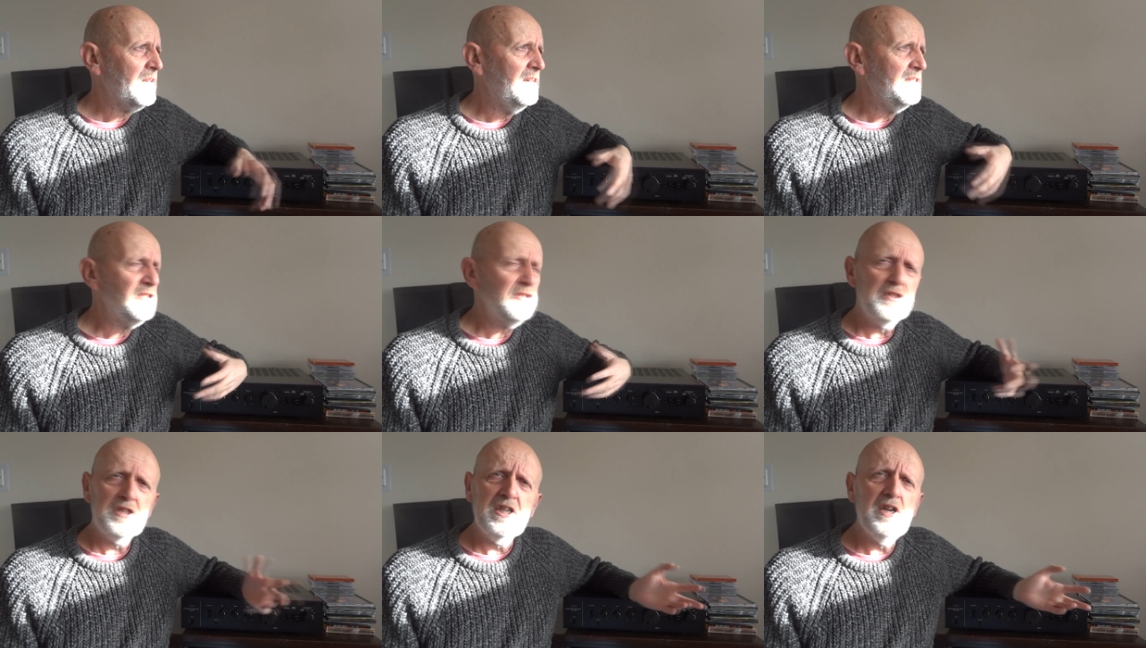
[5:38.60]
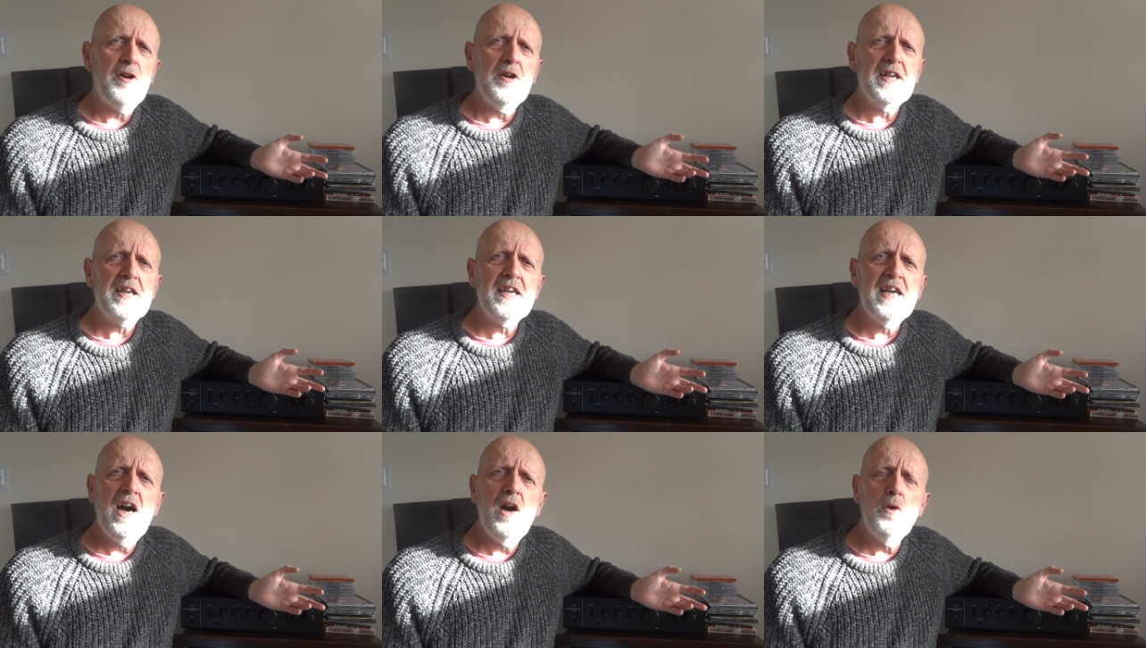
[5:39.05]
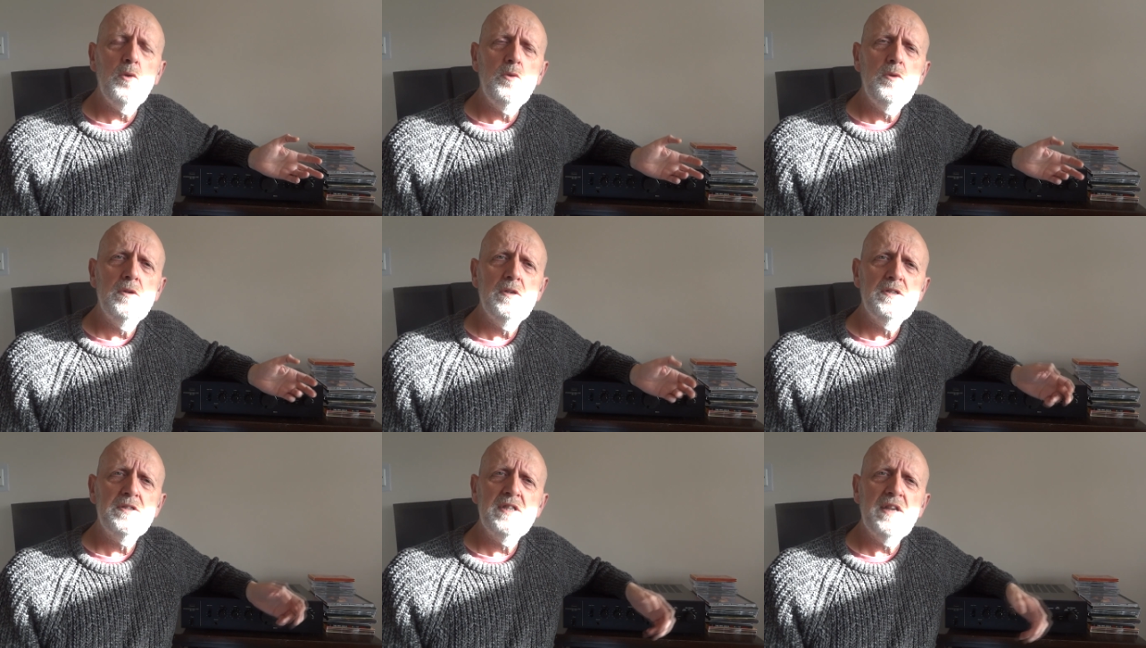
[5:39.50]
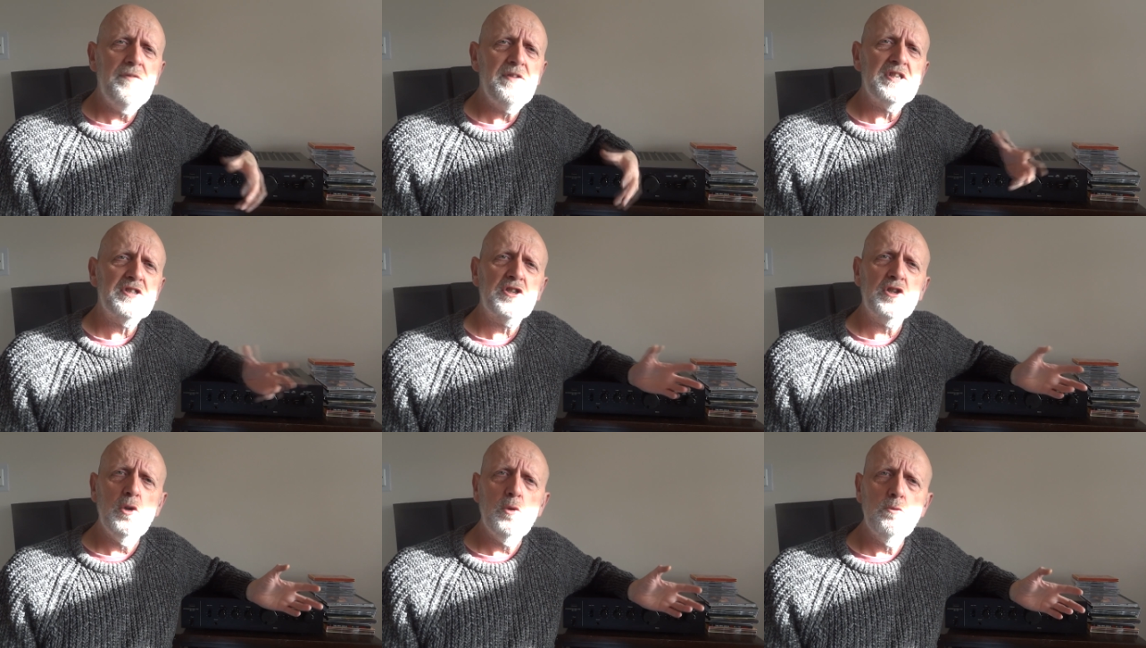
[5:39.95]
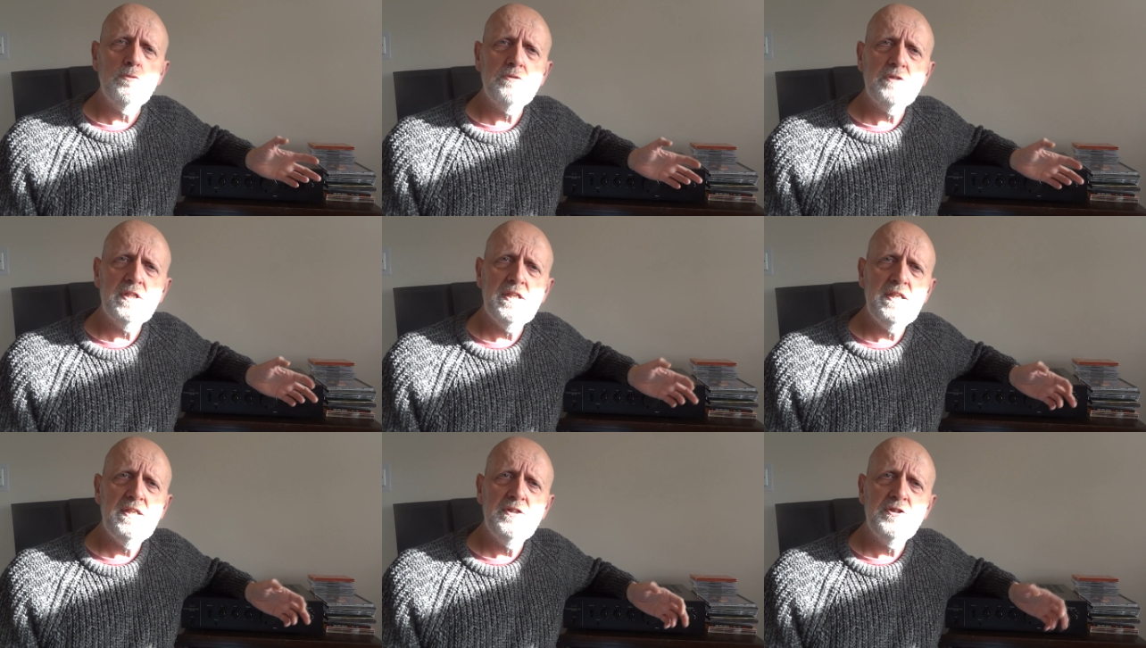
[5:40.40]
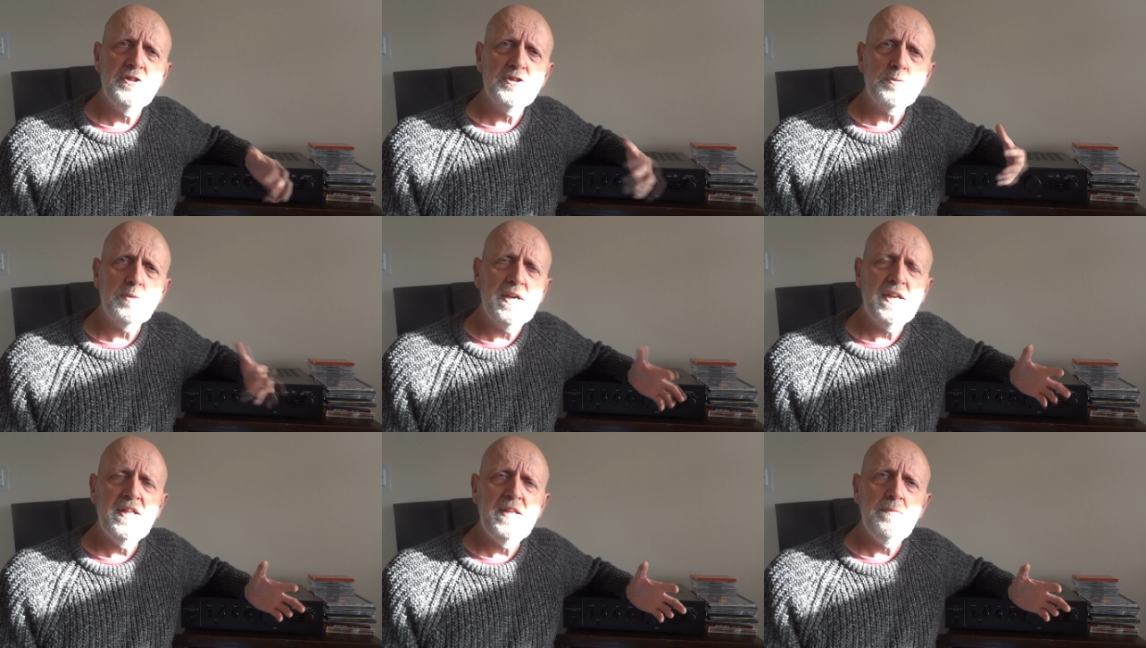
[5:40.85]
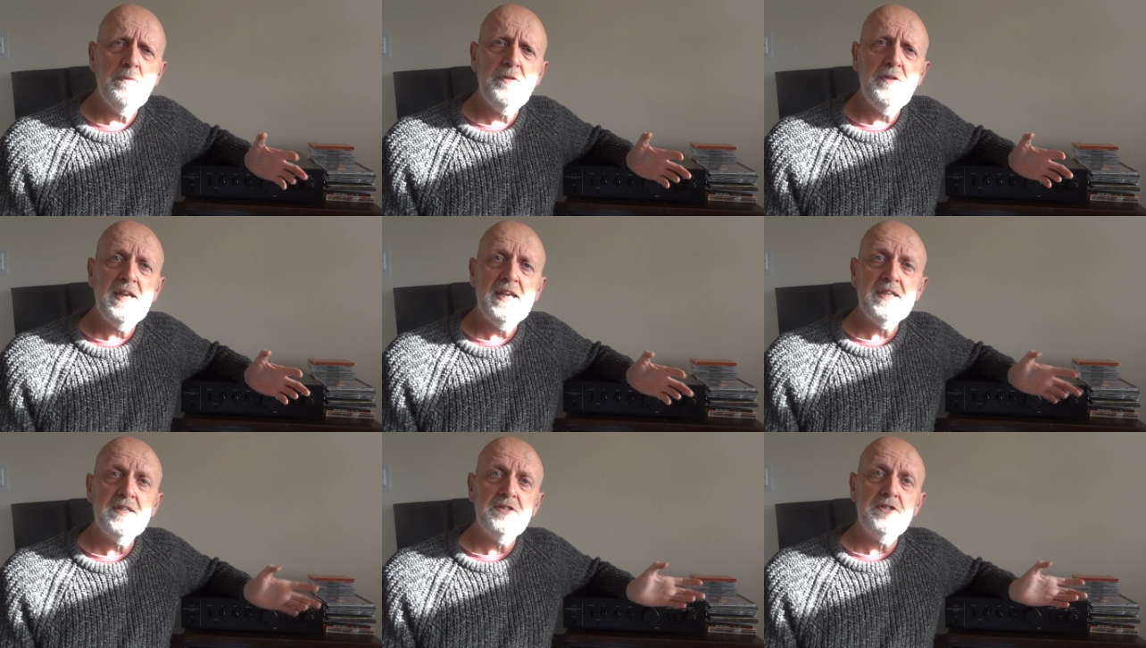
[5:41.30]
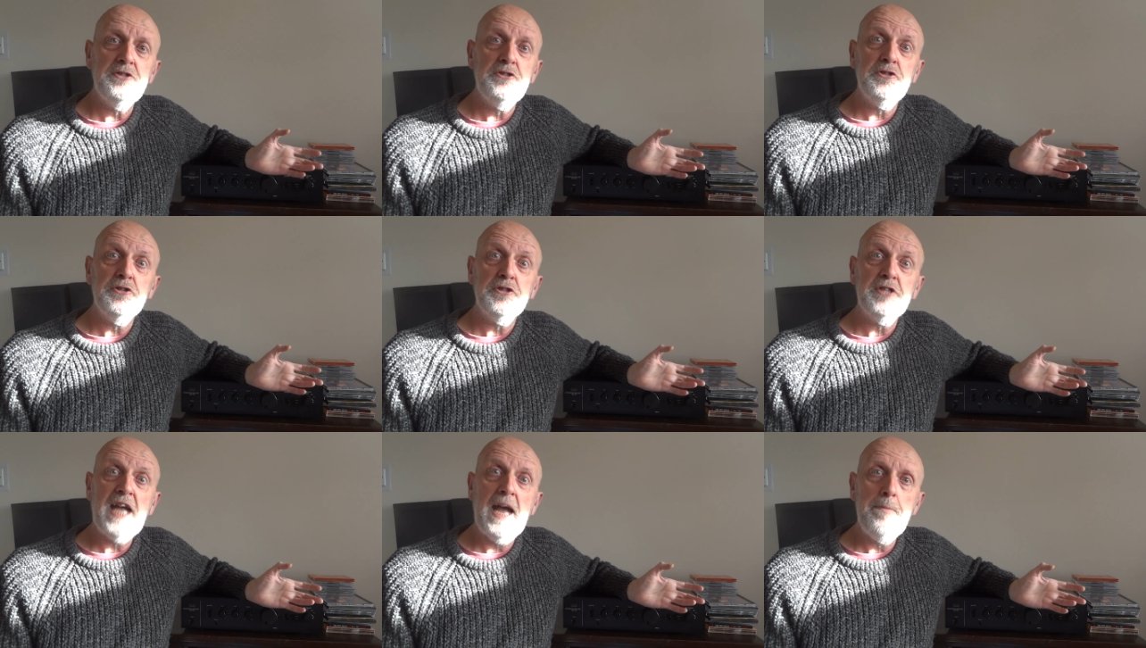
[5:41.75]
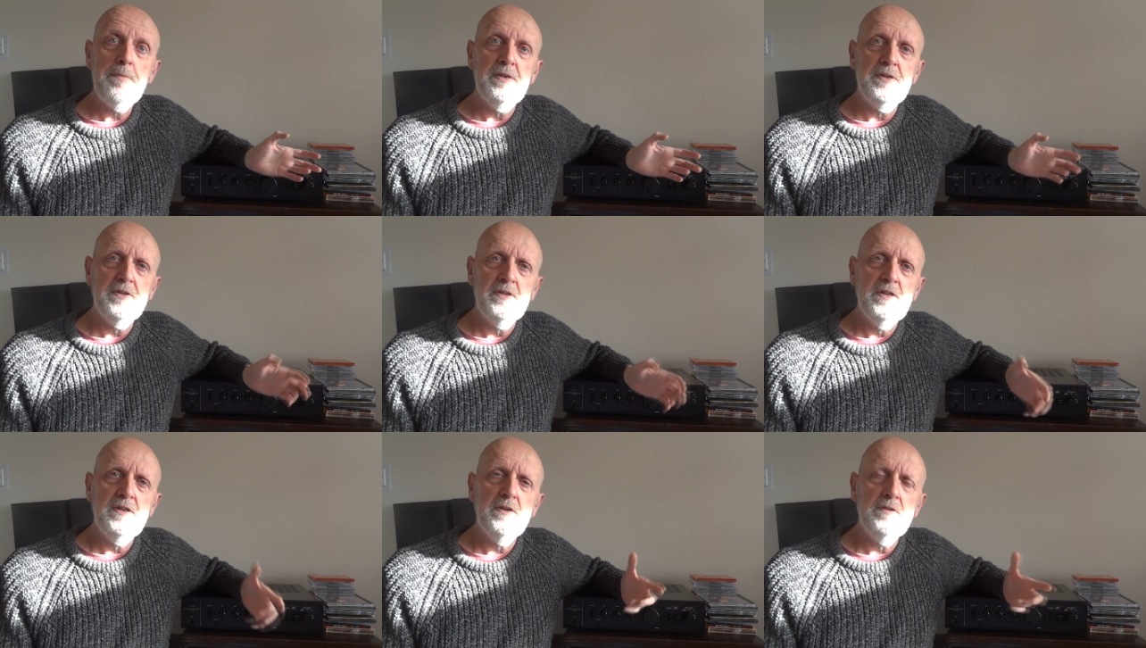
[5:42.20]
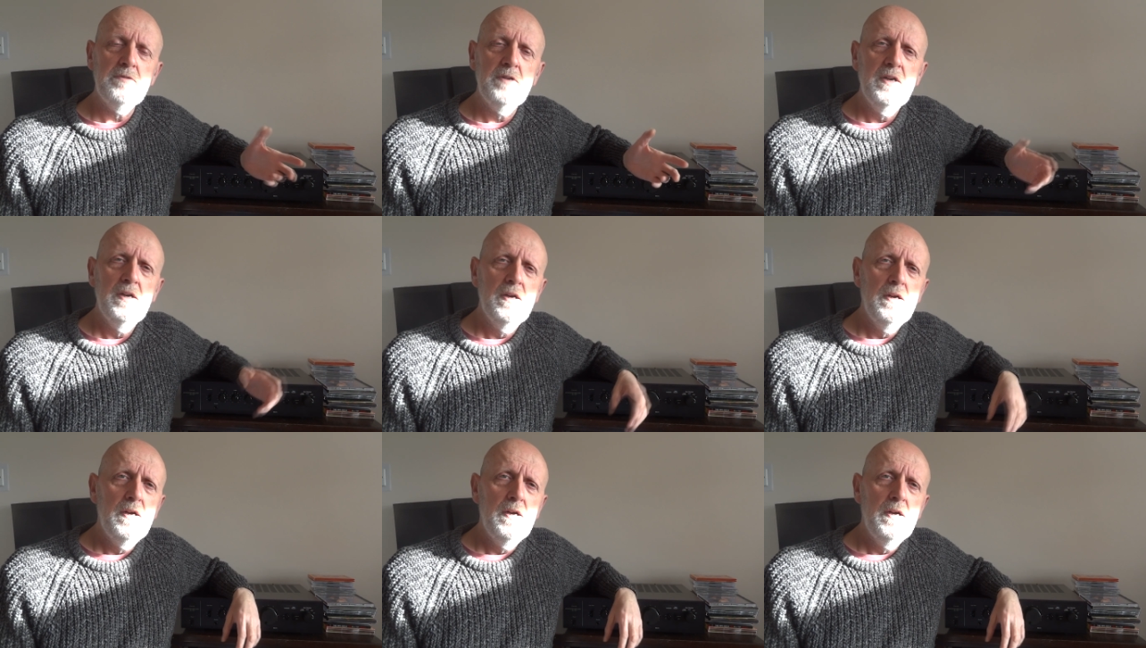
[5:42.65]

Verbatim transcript: They just kind of go. Nothing's caused it. It's just one of them things. It's just happened, you know.